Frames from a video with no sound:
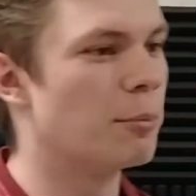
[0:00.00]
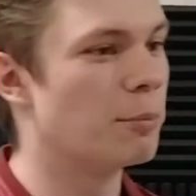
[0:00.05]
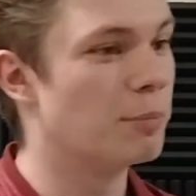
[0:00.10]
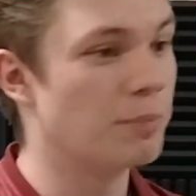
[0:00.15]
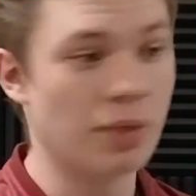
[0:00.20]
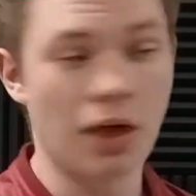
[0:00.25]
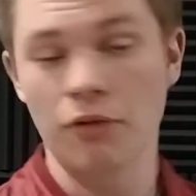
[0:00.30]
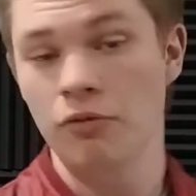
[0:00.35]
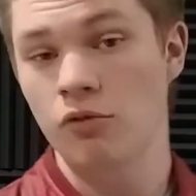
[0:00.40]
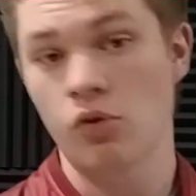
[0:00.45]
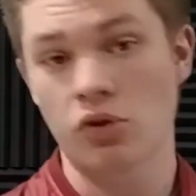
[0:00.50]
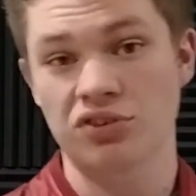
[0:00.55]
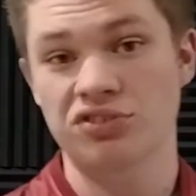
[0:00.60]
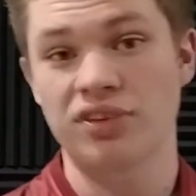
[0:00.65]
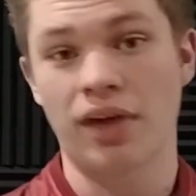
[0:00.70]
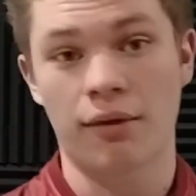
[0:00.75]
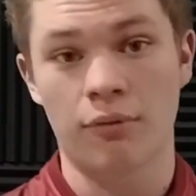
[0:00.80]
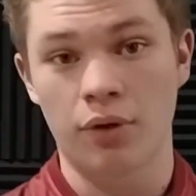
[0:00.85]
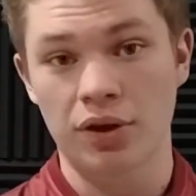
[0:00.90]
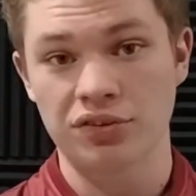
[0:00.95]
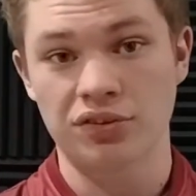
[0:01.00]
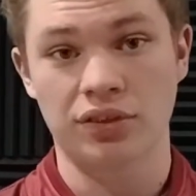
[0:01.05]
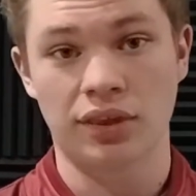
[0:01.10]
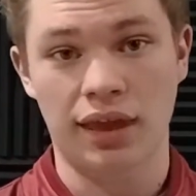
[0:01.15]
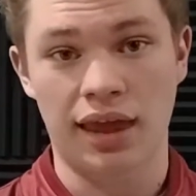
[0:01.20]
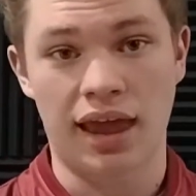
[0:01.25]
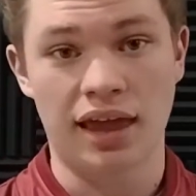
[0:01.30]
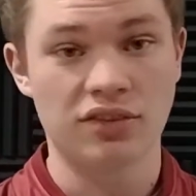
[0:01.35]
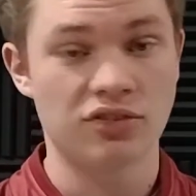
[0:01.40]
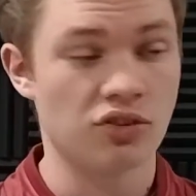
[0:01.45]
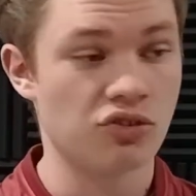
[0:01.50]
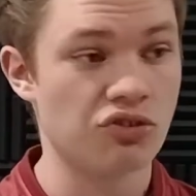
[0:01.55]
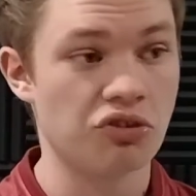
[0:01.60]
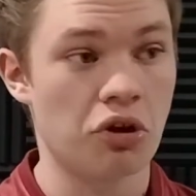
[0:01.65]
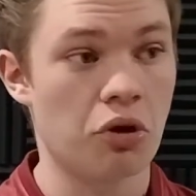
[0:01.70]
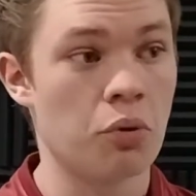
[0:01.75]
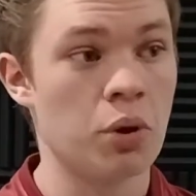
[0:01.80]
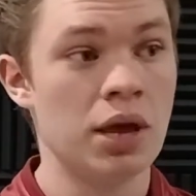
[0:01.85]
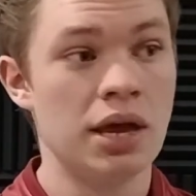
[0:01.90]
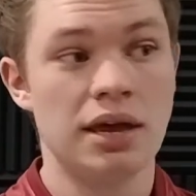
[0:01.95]
Of course, that wasn't the case, and
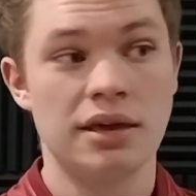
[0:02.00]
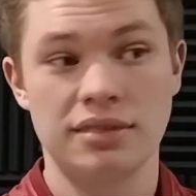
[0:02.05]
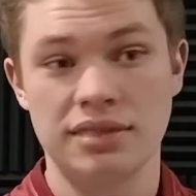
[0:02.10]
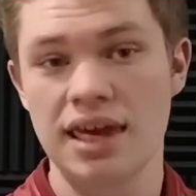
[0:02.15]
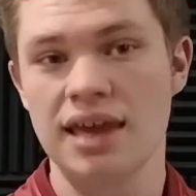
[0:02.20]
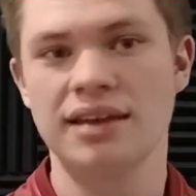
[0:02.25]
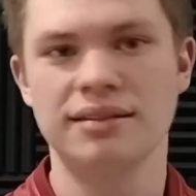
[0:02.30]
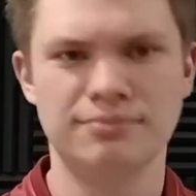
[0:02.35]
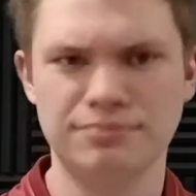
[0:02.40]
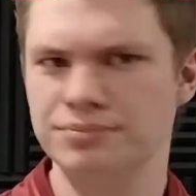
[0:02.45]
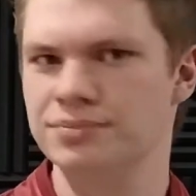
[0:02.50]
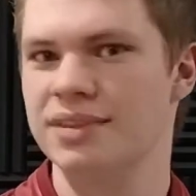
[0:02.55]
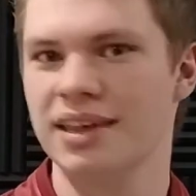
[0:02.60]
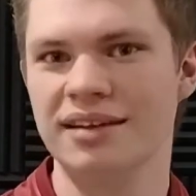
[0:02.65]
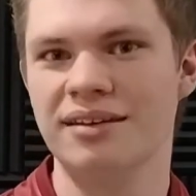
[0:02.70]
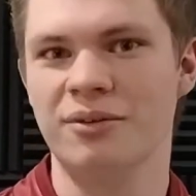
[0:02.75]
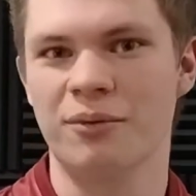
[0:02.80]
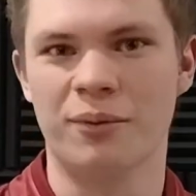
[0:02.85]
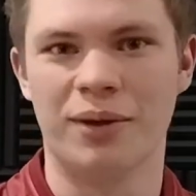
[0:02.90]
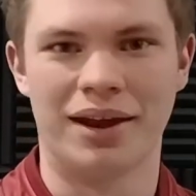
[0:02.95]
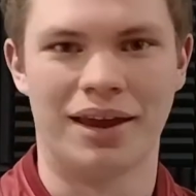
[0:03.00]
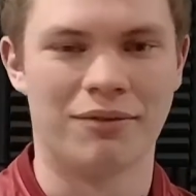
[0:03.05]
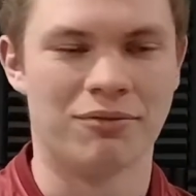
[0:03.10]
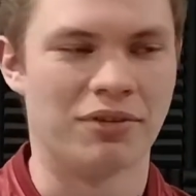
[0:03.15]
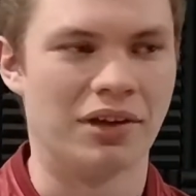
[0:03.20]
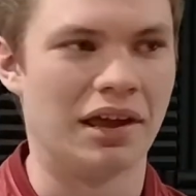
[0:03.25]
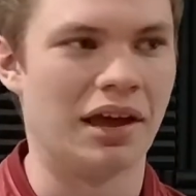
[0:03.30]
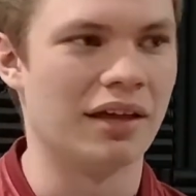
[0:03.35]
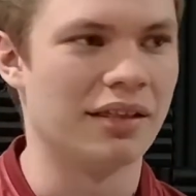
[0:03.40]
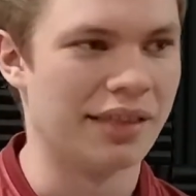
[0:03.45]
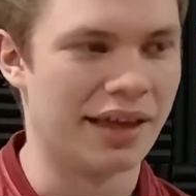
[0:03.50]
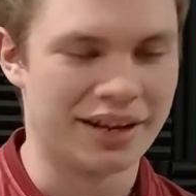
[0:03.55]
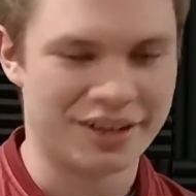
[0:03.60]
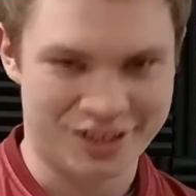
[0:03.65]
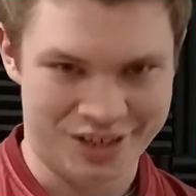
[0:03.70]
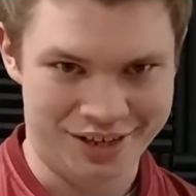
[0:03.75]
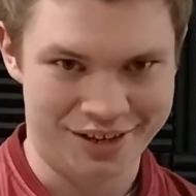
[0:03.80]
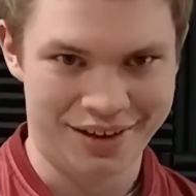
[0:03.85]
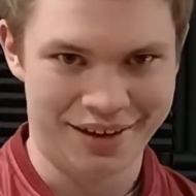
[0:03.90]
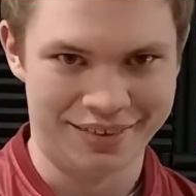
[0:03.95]
so they didn't win every
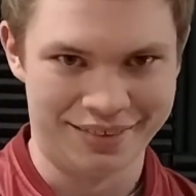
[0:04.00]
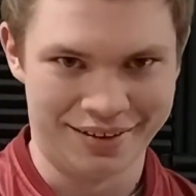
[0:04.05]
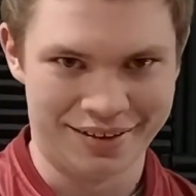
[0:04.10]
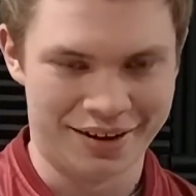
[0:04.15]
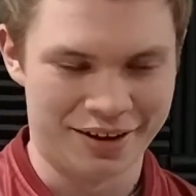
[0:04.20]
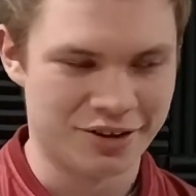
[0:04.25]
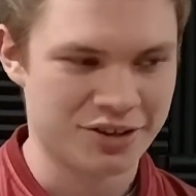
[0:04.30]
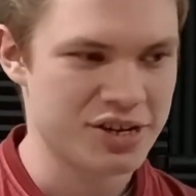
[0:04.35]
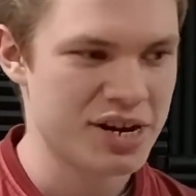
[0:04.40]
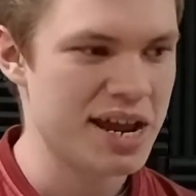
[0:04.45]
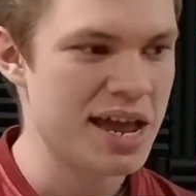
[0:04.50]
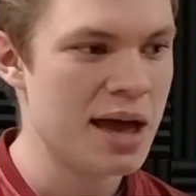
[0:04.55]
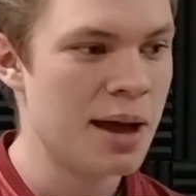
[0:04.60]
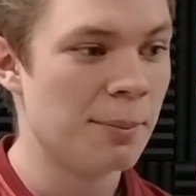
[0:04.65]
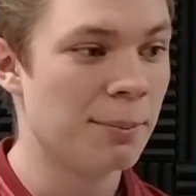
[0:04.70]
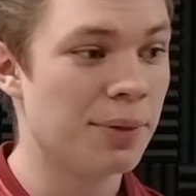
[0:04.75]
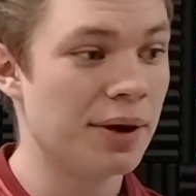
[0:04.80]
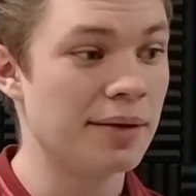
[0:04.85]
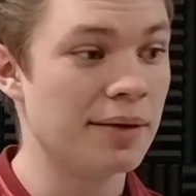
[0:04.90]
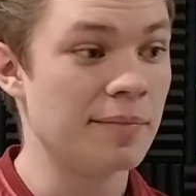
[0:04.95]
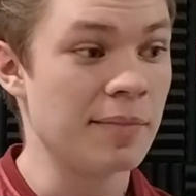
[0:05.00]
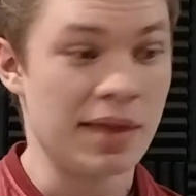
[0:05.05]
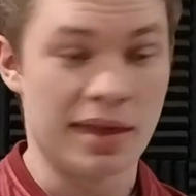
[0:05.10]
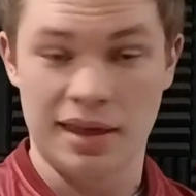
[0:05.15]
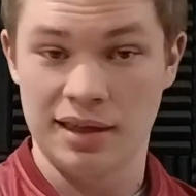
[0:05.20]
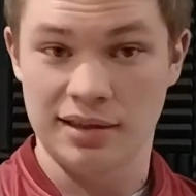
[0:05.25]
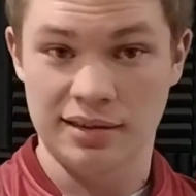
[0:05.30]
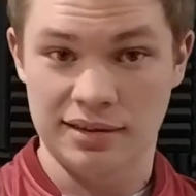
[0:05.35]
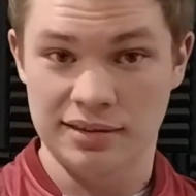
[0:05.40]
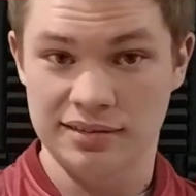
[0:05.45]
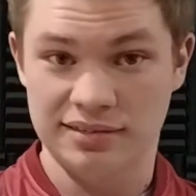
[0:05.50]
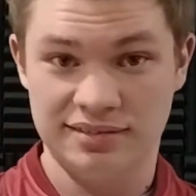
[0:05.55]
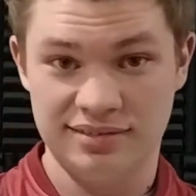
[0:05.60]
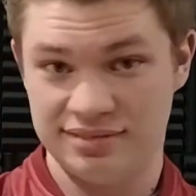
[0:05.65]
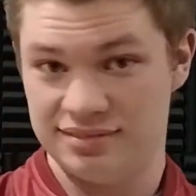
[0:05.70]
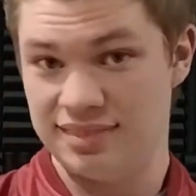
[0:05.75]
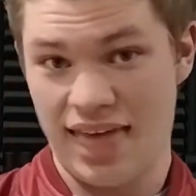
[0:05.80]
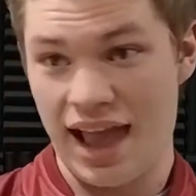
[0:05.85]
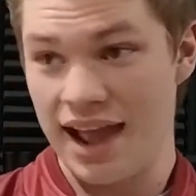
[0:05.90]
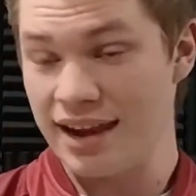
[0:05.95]
election in the country. But
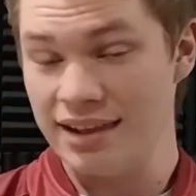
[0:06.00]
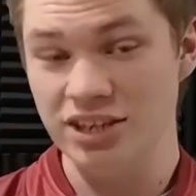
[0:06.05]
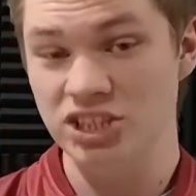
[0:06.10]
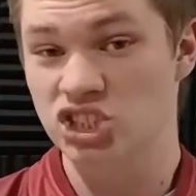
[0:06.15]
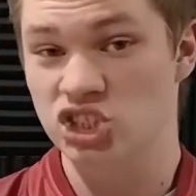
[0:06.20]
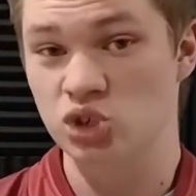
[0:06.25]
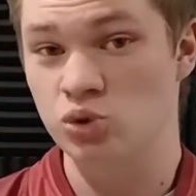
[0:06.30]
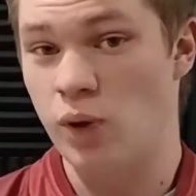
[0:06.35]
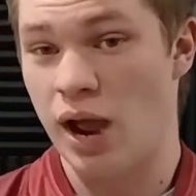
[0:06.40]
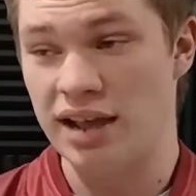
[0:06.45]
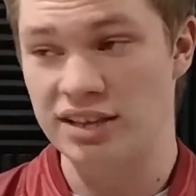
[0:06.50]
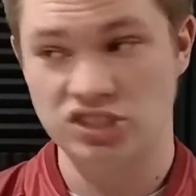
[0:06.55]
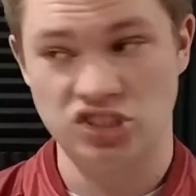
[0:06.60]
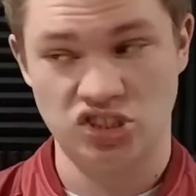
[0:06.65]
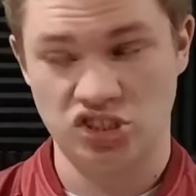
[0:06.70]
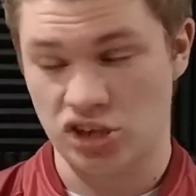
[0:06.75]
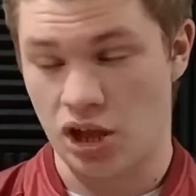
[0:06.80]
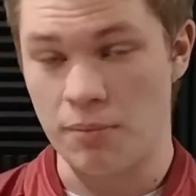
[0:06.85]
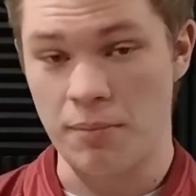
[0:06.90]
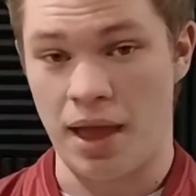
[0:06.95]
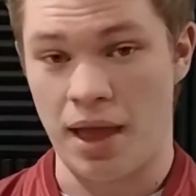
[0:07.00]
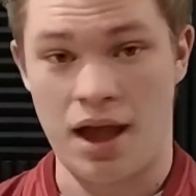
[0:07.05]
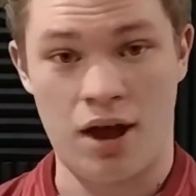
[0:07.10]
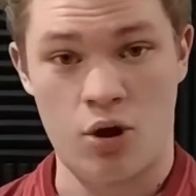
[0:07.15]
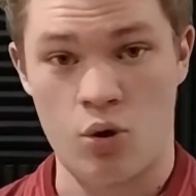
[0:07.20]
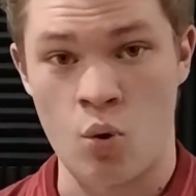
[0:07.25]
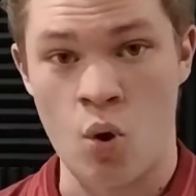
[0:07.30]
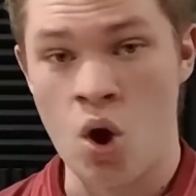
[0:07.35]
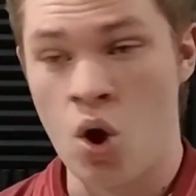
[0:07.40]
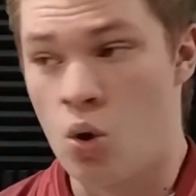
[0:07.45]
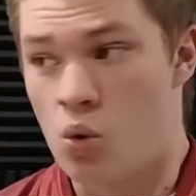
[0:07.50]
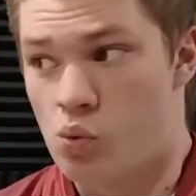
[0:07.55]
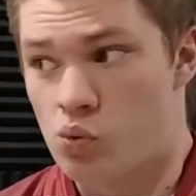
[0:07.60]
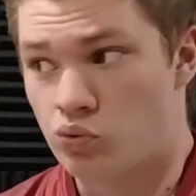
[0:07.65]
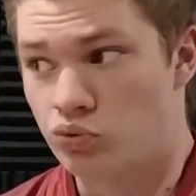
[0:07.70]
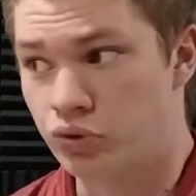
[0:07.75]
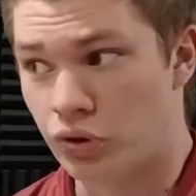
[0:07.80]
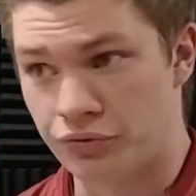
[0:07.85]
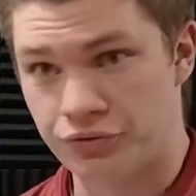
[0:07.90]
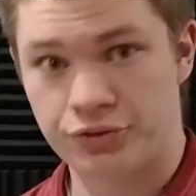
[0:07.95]
that issue has somehow
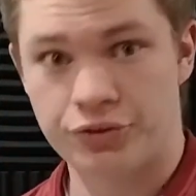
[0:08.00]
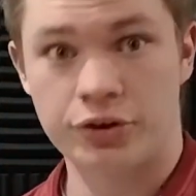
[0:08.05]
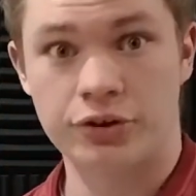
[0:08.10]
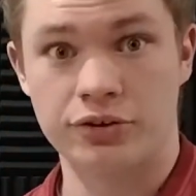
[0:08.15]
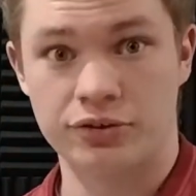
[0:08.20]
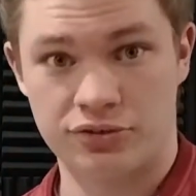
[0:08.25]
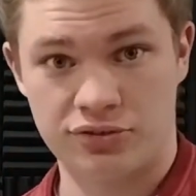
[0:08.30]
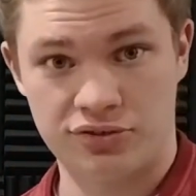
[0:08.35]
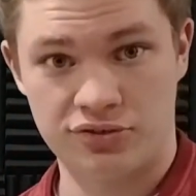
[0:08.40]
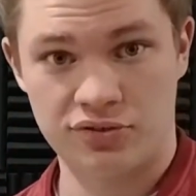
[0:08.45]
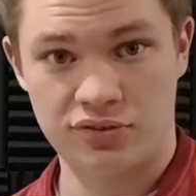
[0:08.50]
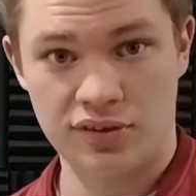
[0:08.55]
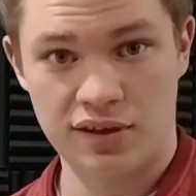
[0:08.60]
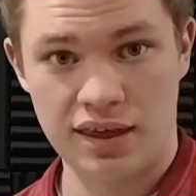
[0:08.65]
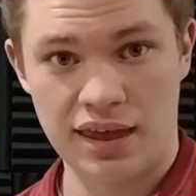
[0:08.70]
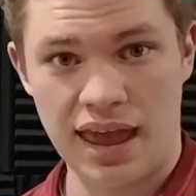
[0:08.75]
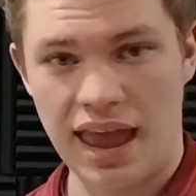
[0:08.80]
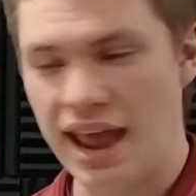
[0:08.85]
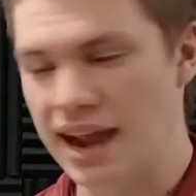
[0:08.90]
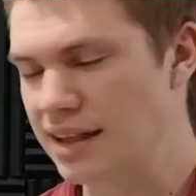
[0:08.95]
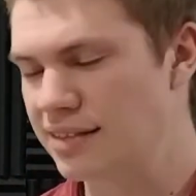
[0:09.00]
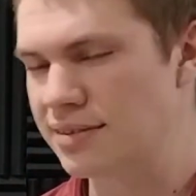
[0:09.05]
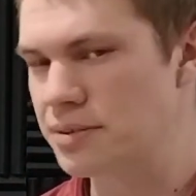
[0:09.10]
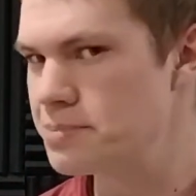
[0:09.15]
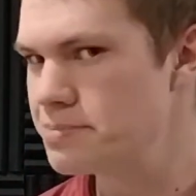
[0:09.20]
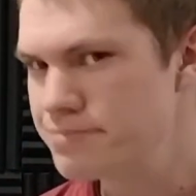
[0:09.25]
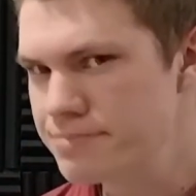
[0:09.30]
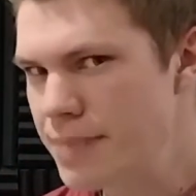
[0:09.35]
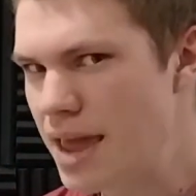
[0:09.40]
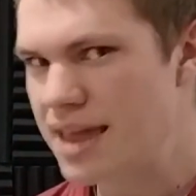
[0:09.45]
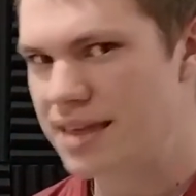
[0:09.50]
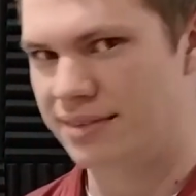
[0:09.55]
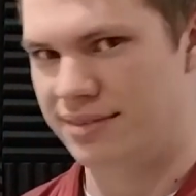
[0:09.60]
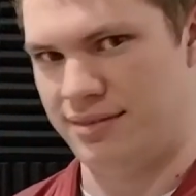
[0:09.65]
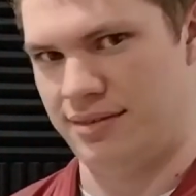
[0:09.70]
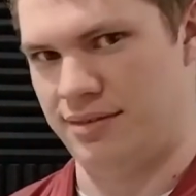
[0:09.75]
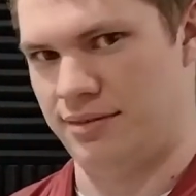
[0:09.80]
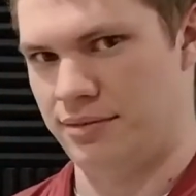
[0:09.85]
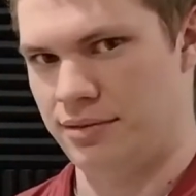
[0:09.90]
reversed, and it's amazing.